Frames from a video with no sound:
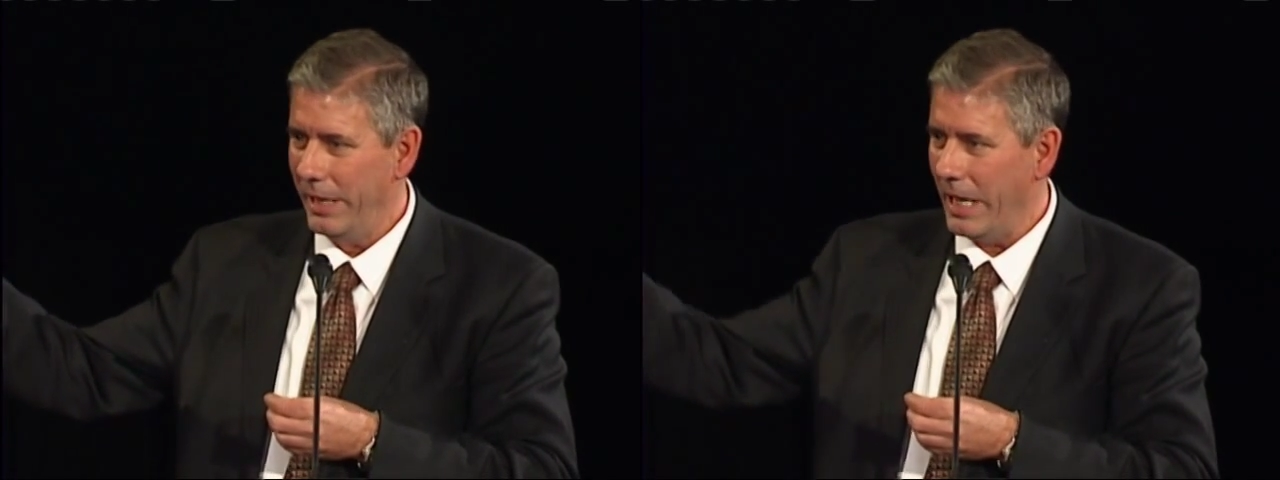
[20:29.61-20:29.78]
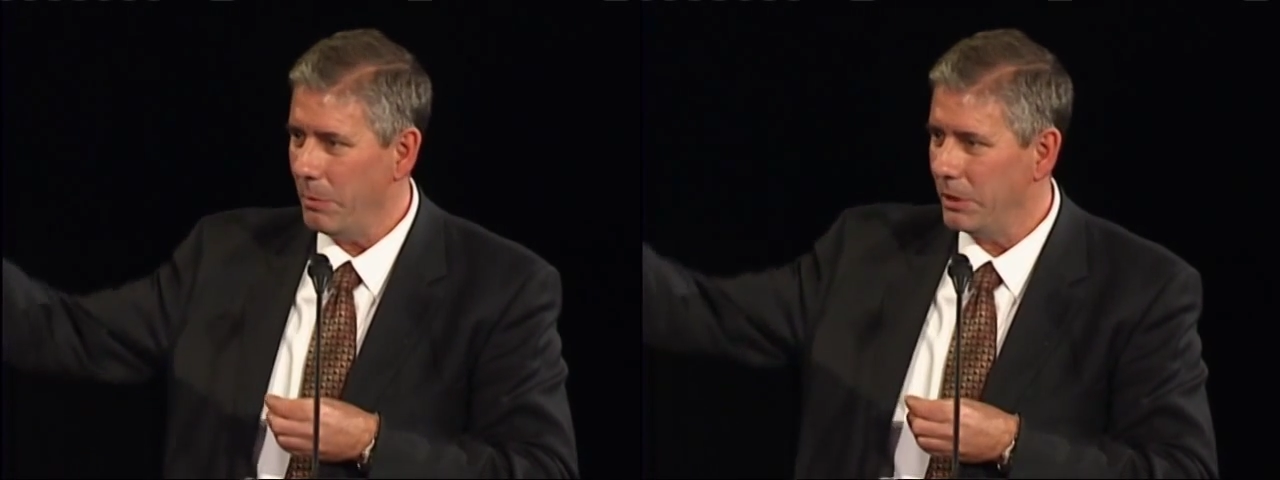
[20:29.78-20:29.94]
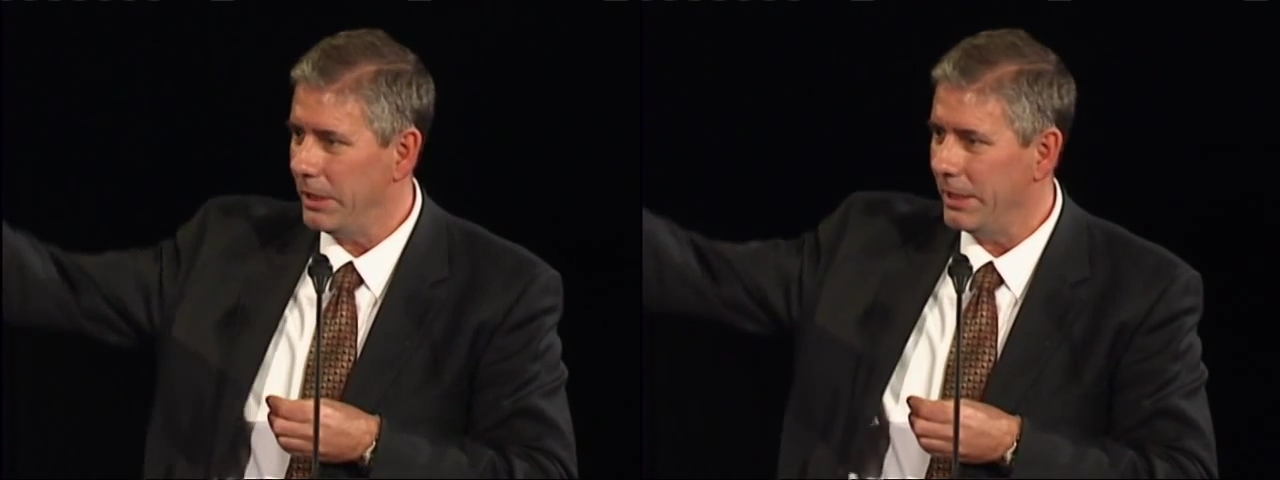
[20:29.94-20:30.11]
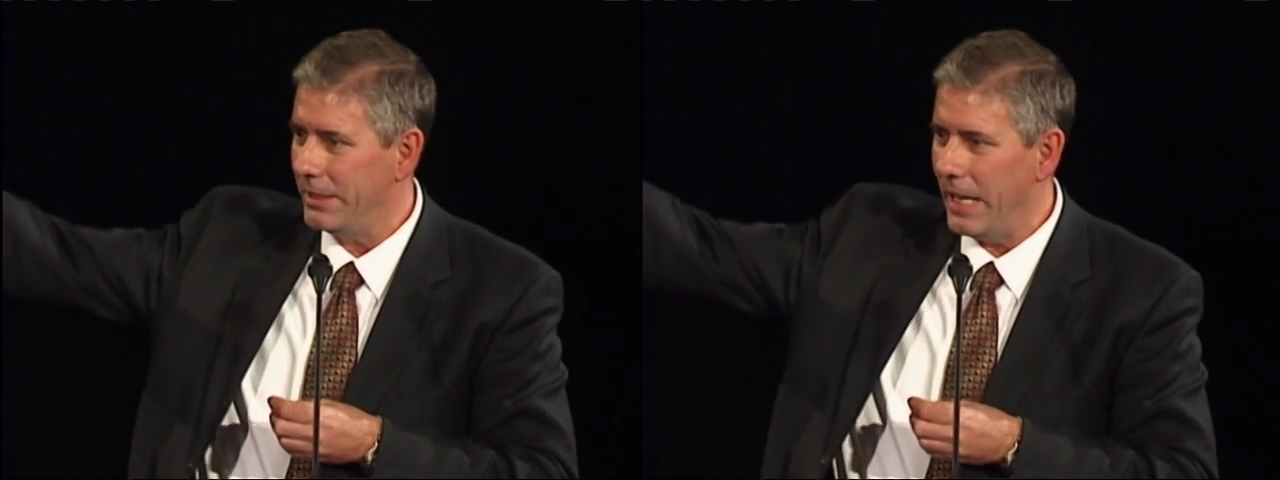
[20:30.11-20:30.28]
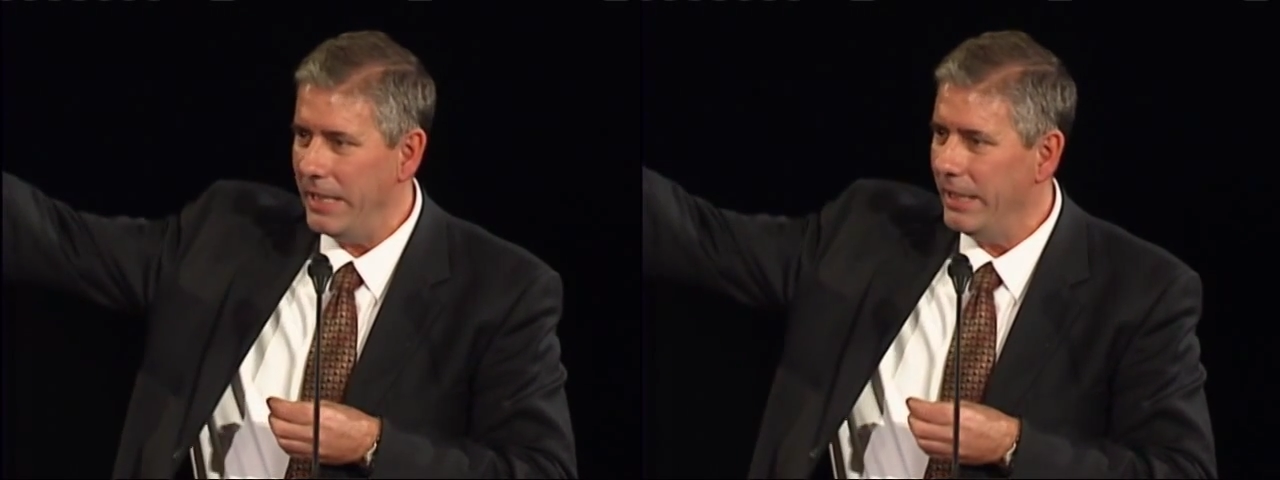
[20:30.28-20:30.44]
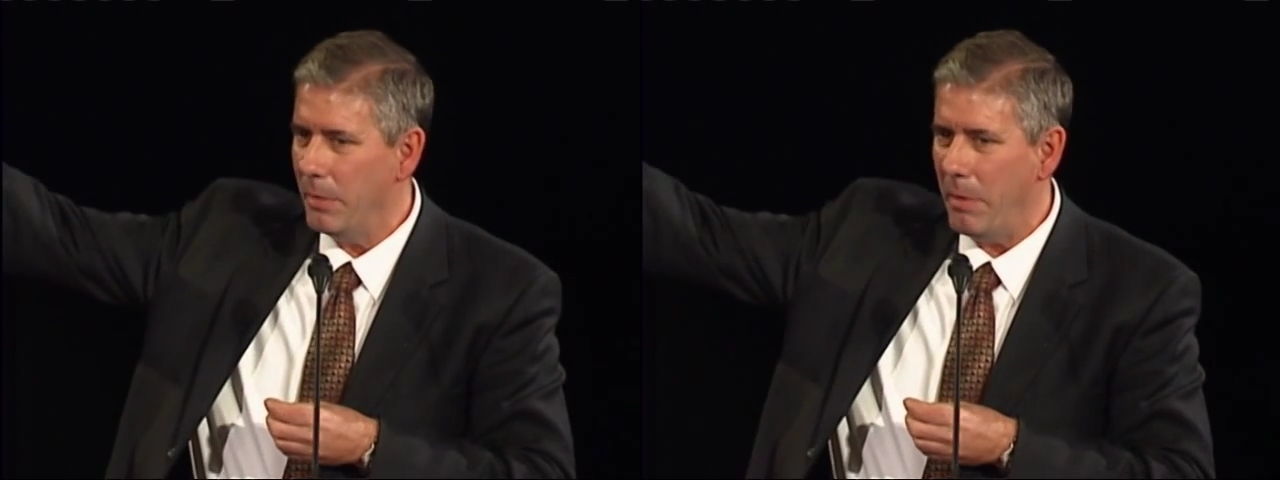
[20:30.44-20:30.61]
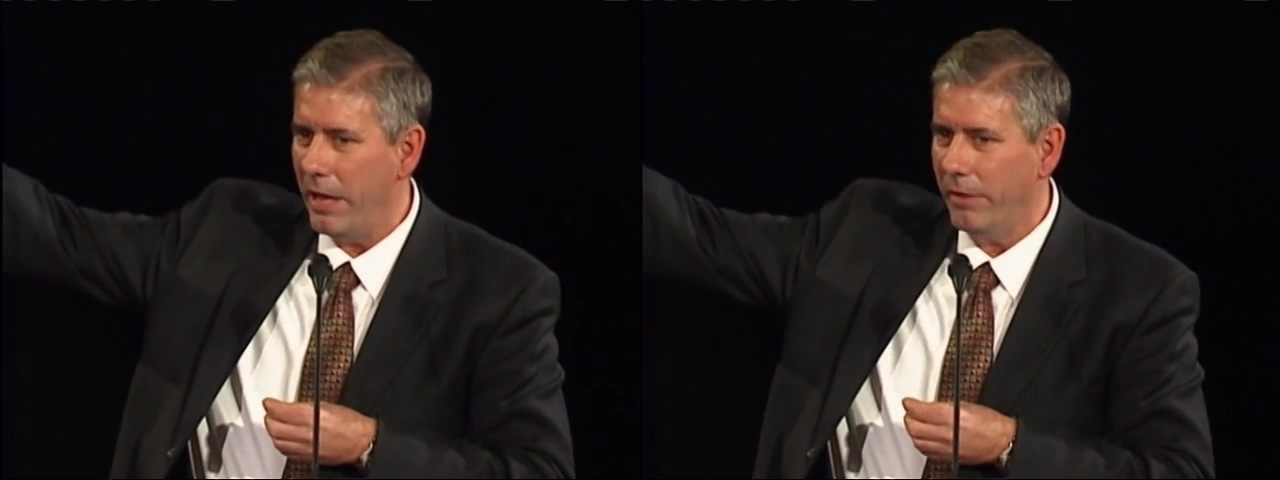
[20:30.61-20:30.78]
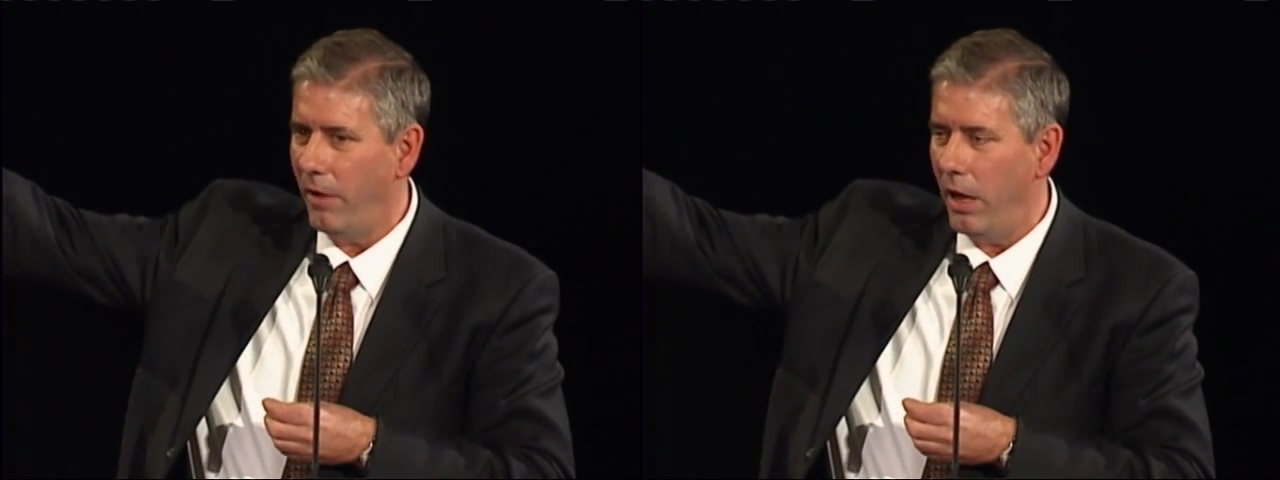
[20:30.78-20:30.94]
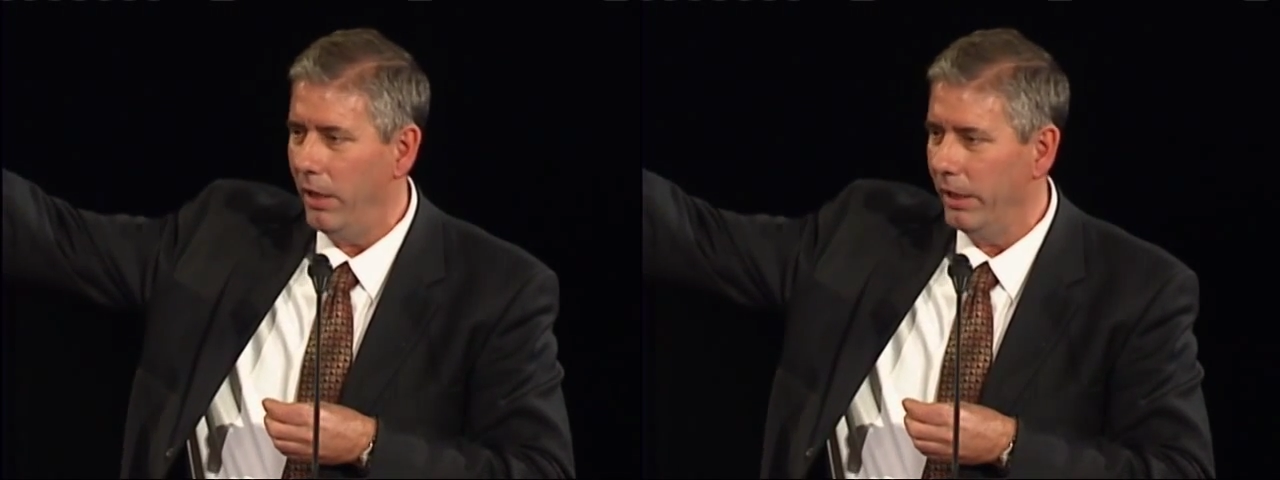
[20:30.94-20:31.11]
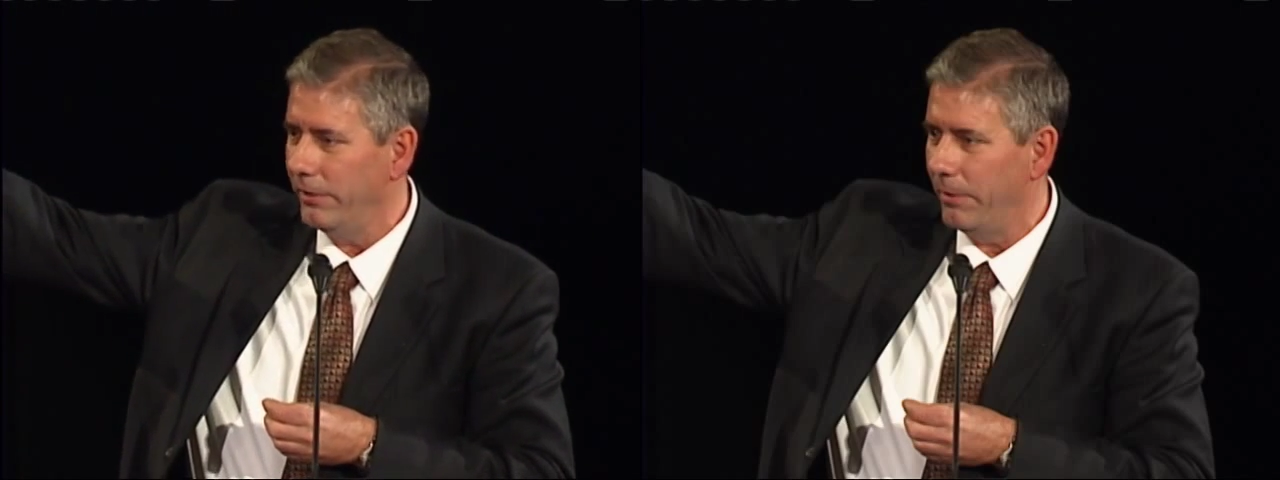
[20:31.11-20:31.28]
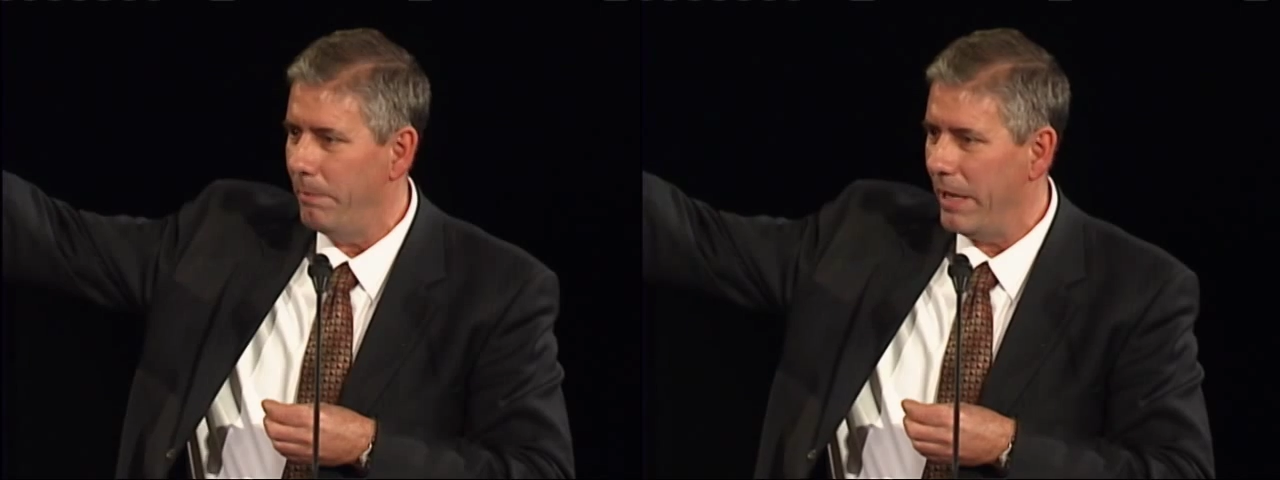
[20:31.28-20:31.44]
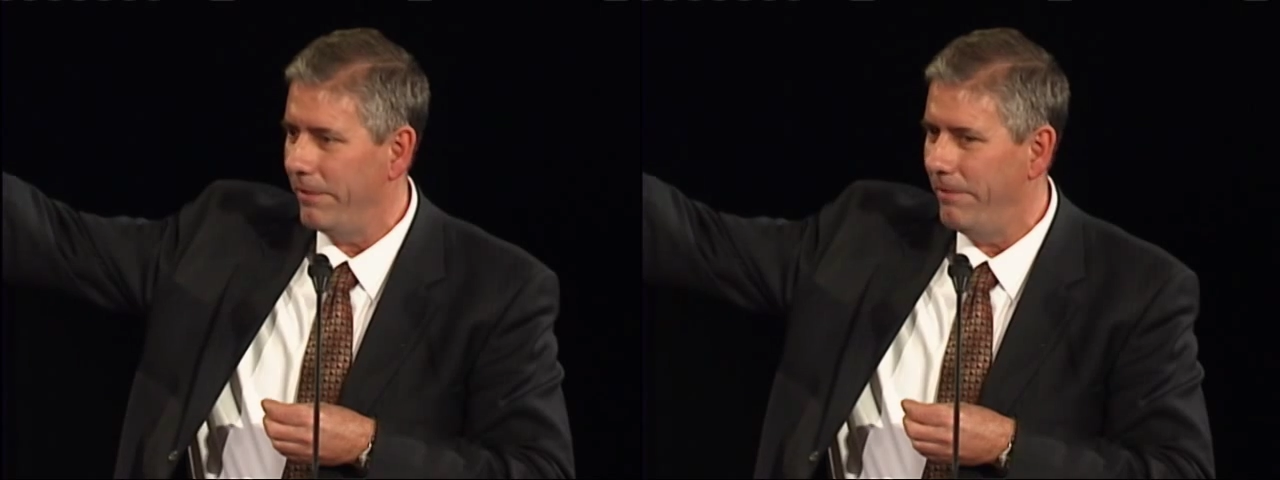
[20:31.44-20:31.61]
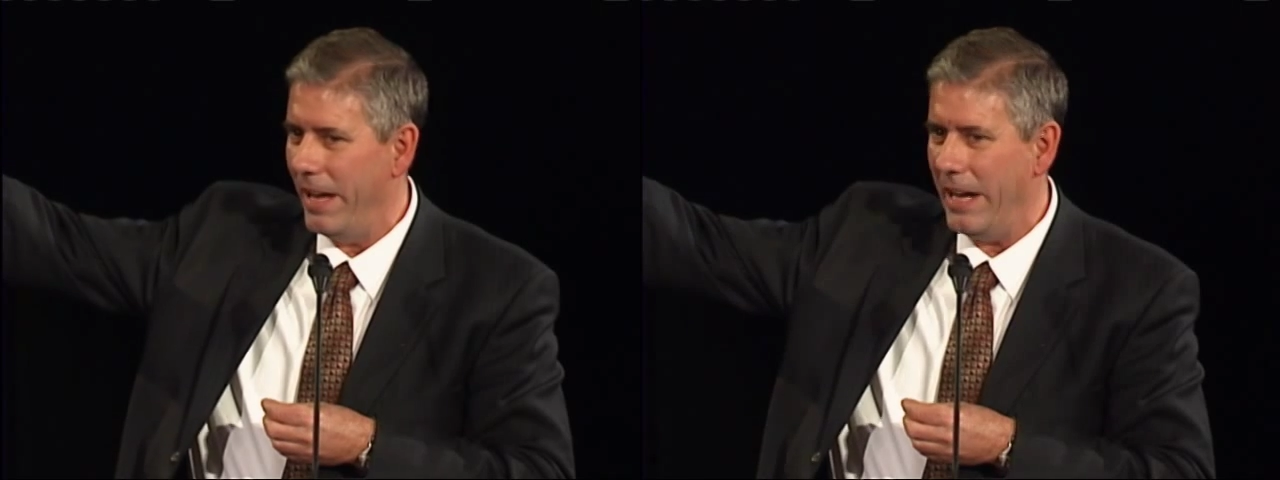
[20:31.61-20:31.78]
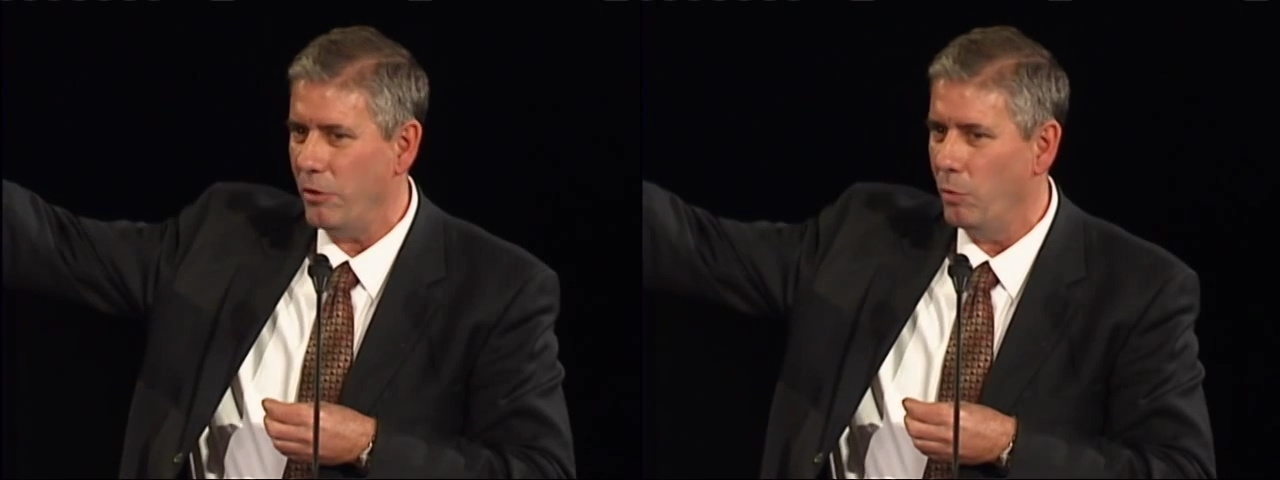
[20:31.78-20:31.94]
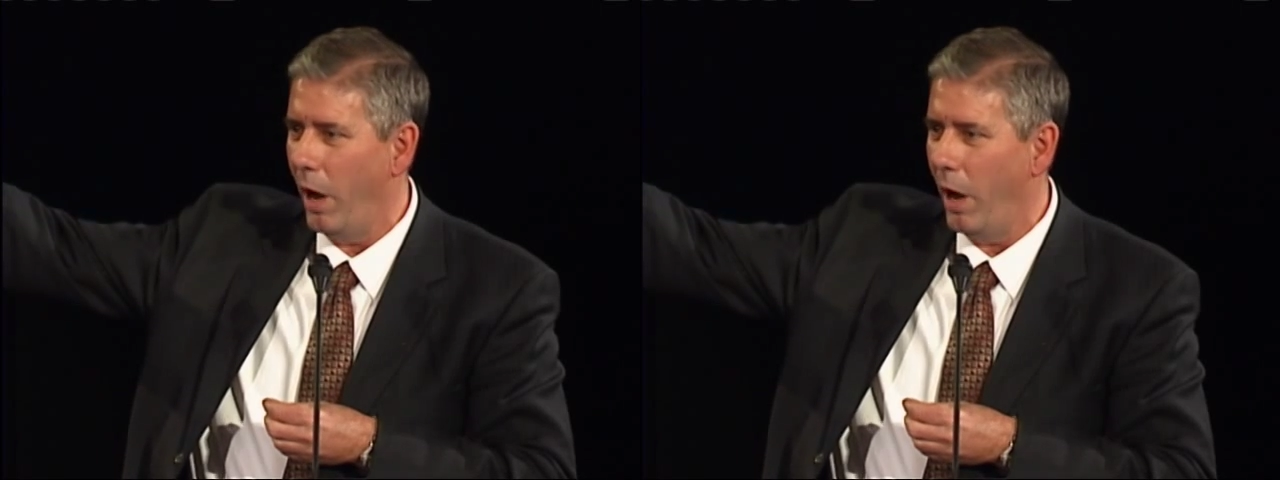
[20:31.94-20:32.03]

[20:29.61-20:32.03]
He was descending the Mount of Olives from Bethphage,